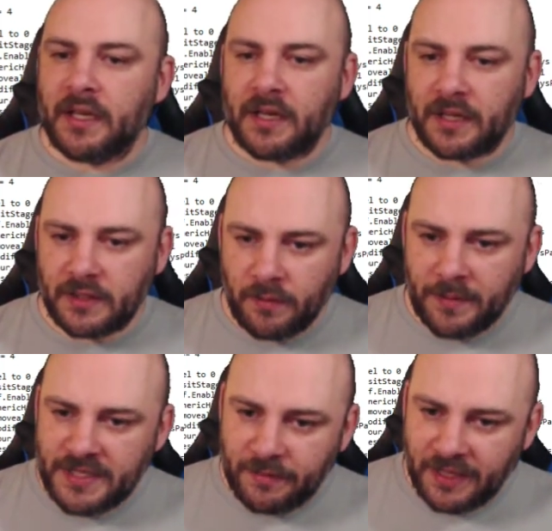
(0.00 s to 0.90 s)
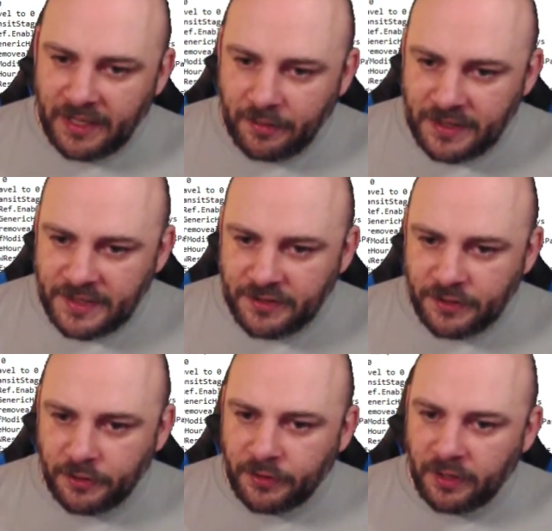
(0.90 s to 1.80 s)
Because what we see right here is it's
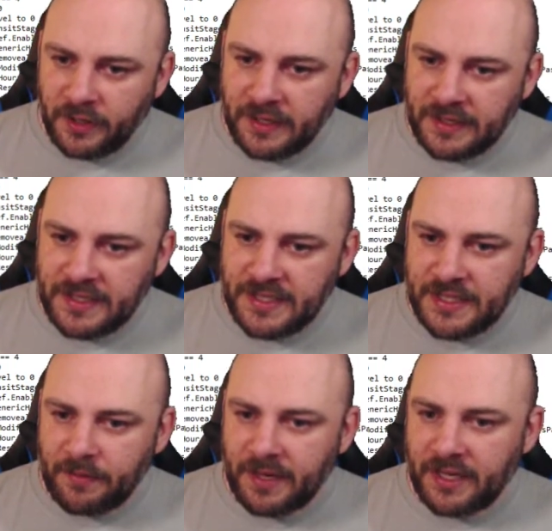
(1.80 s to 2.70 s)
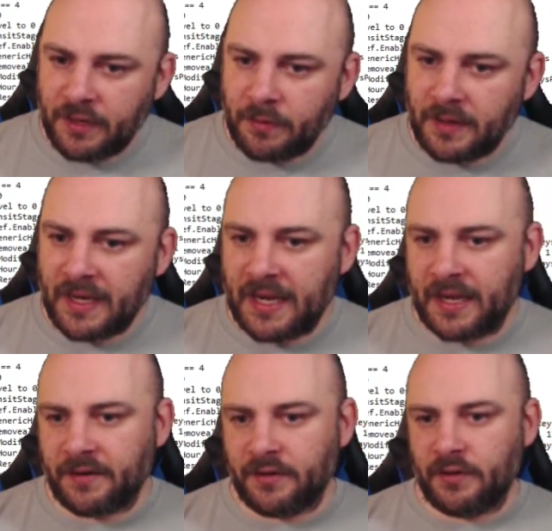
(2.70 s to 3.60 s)
turned on DC radio
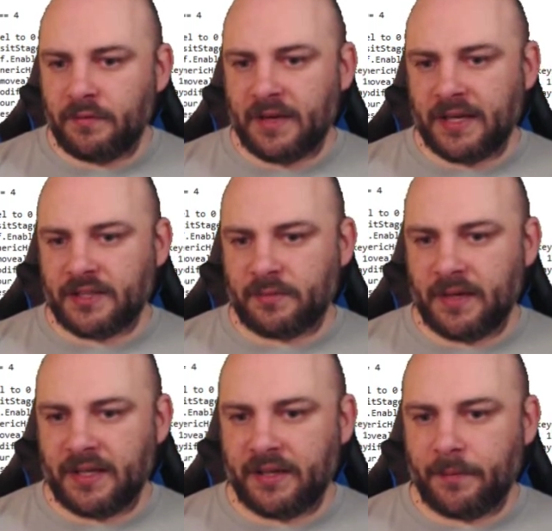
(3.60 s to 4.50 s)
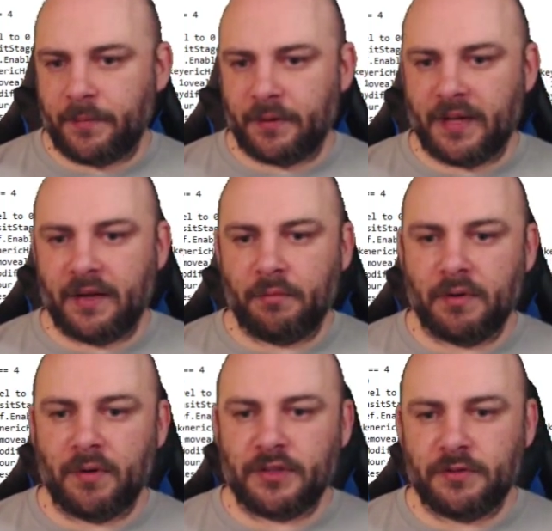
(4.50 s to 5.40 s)
and New Vegas radio. Okay, we
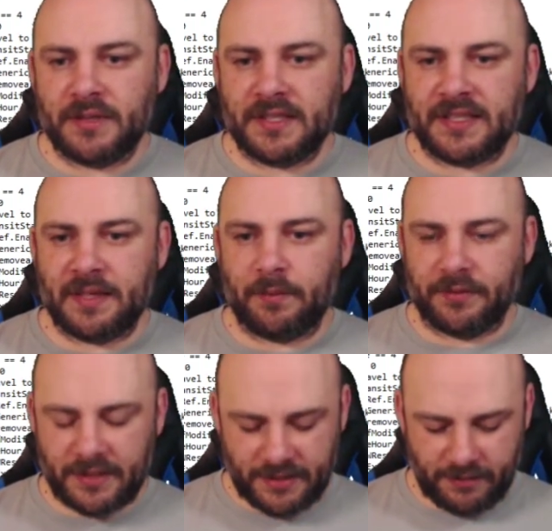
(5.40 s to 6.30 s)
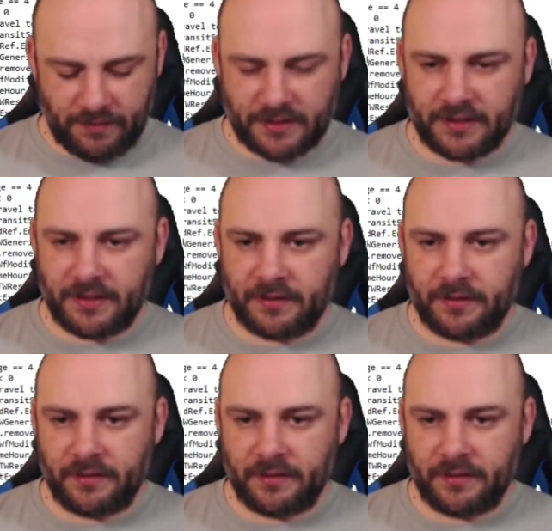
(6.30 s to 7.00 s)
want to disable DC Wasteland.